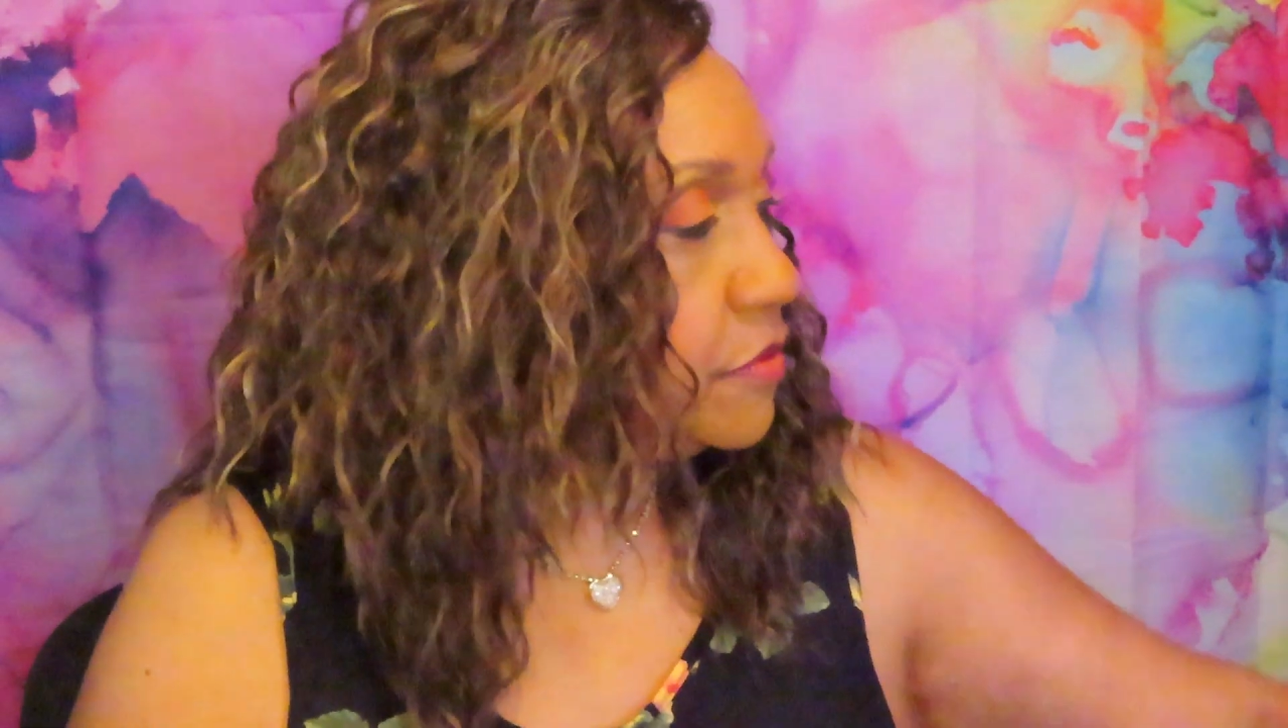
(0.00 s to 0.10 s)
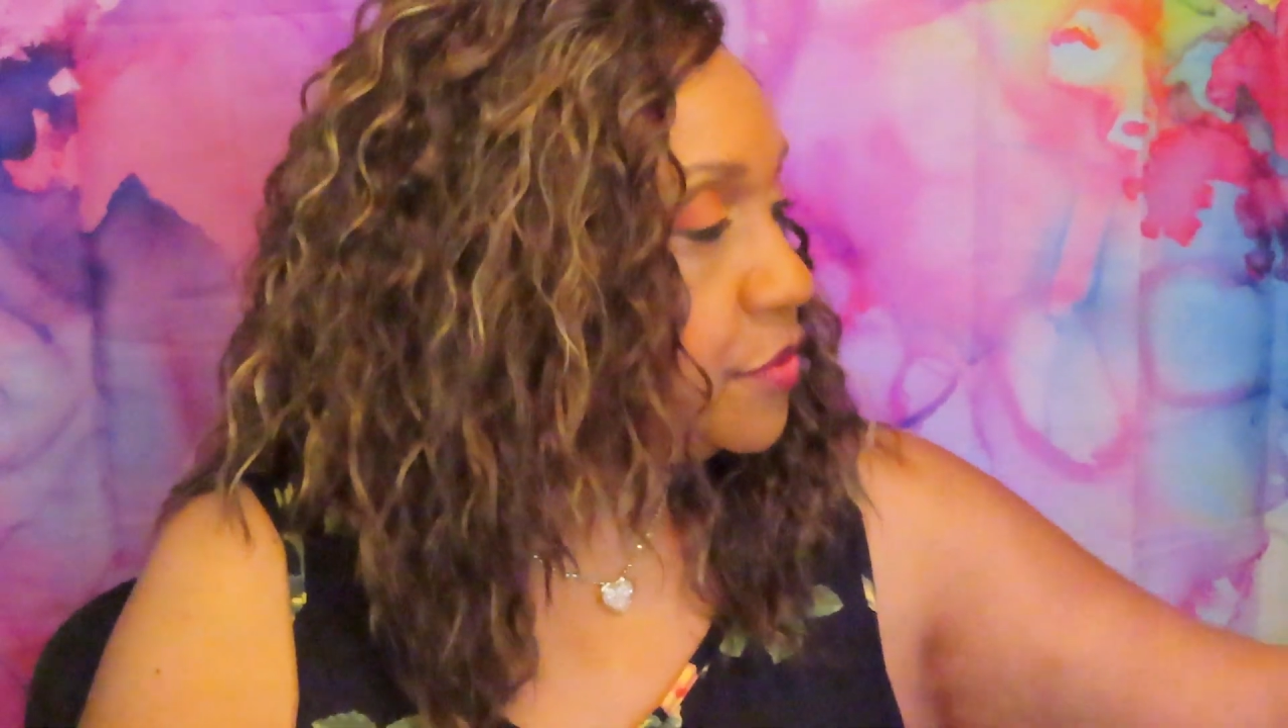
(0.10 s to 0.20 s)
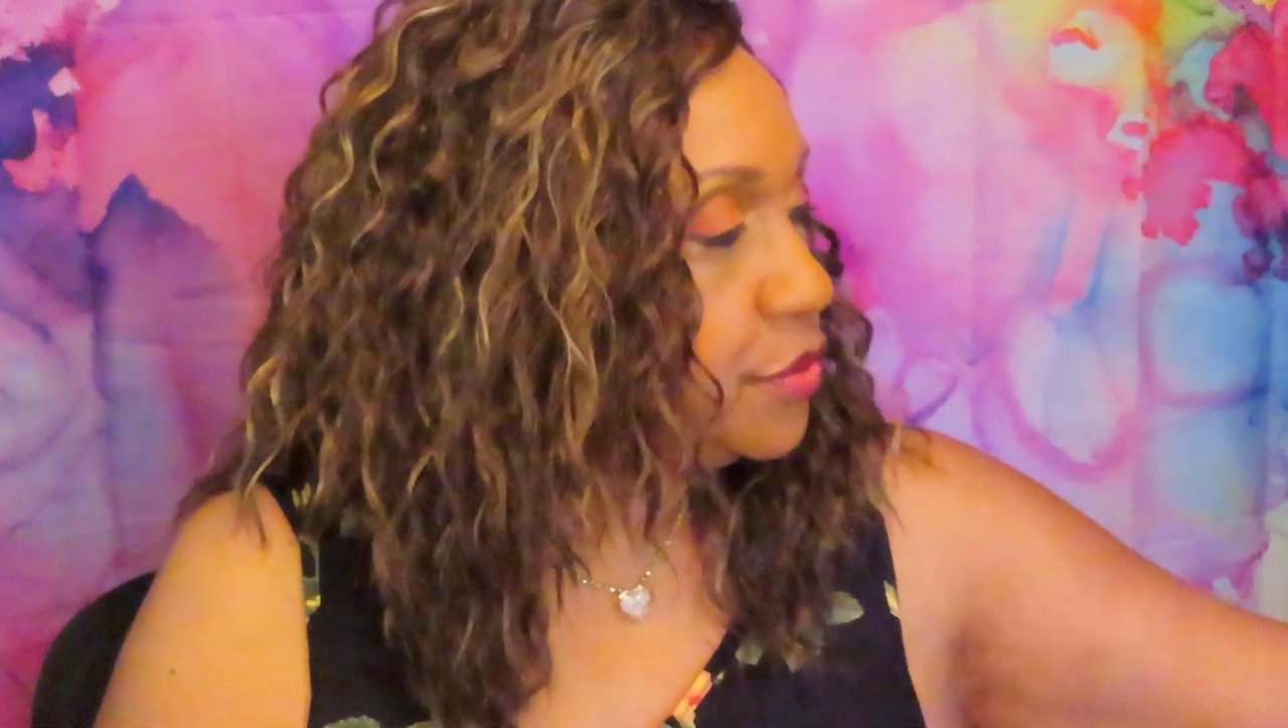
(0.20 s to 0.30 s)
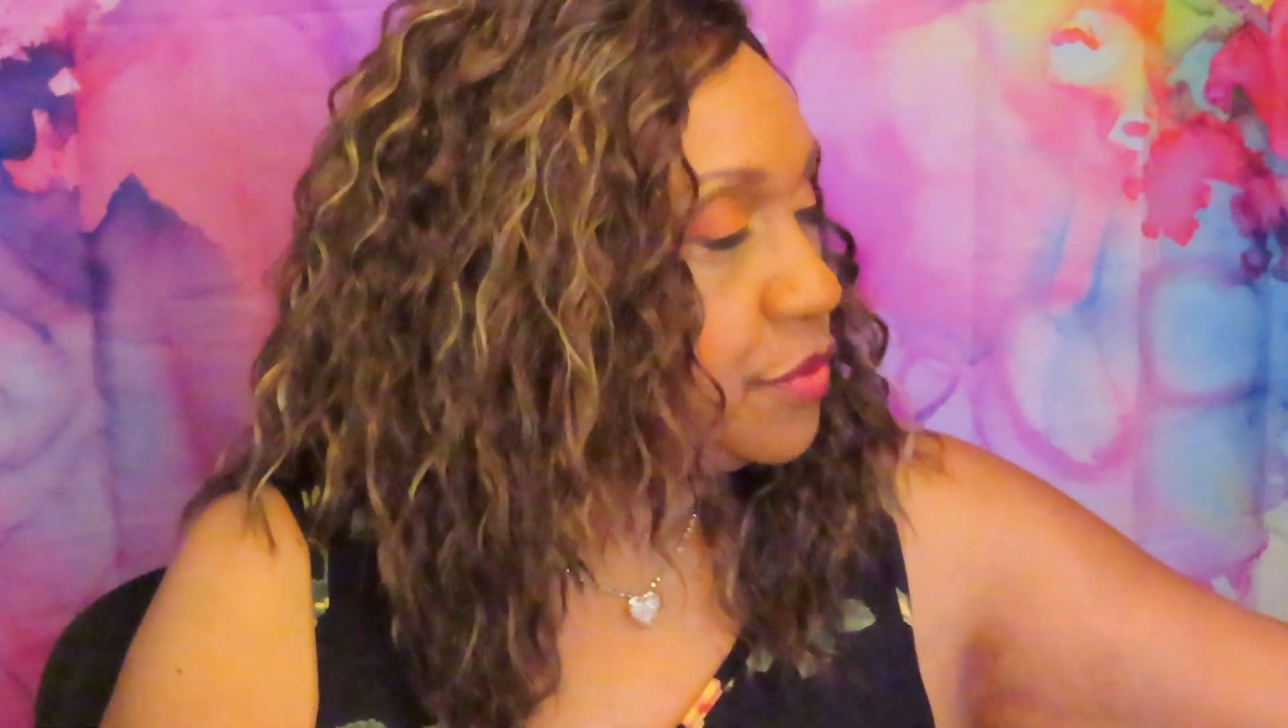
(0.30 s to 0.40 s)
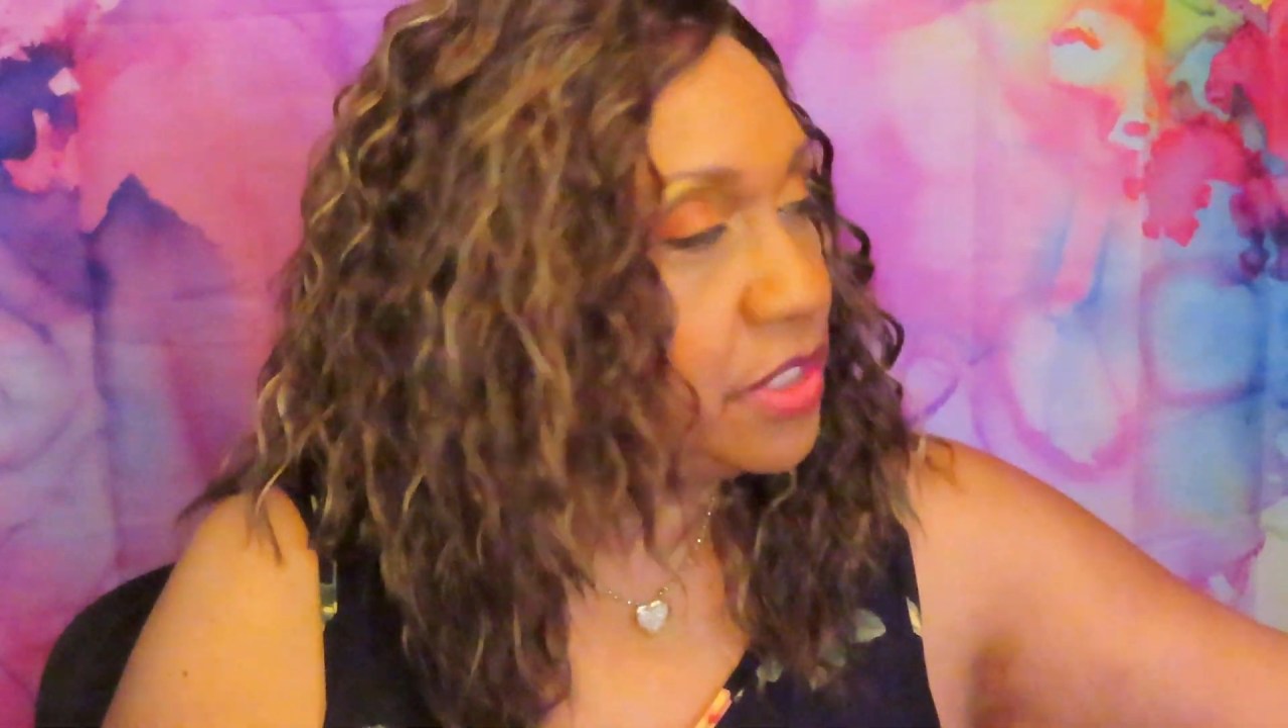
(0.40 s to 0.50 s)

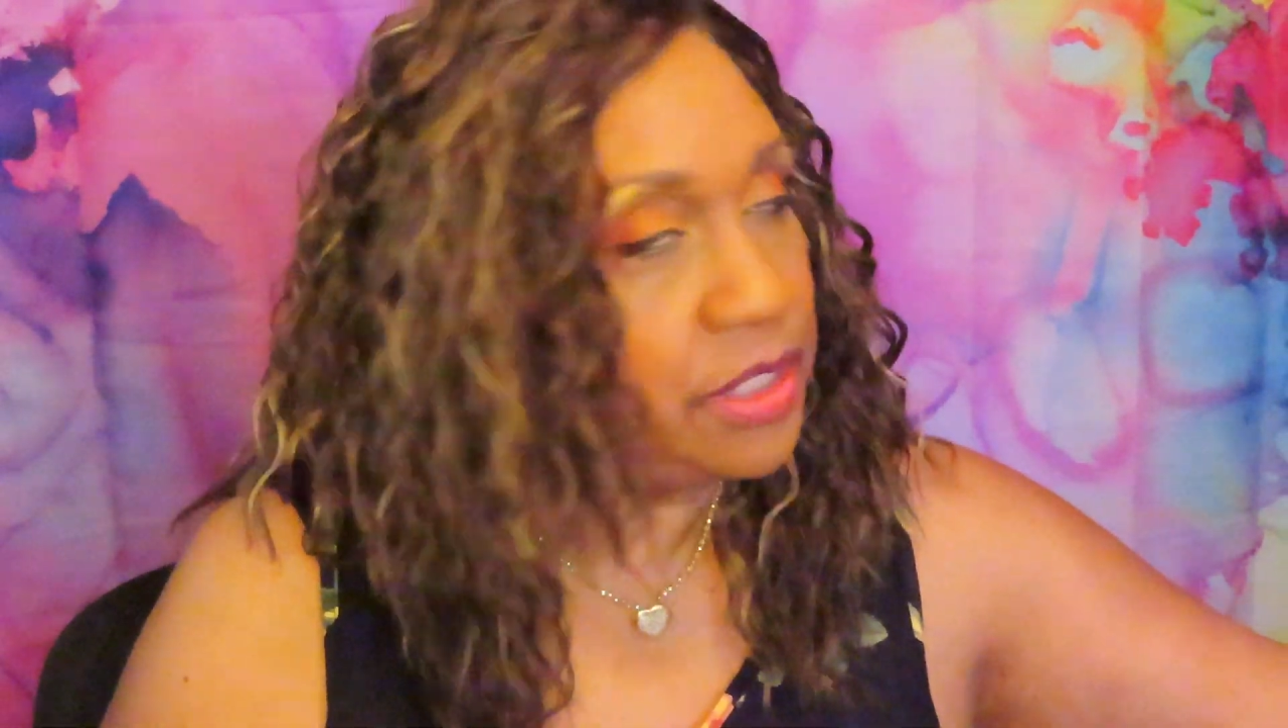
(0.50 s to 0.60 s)
True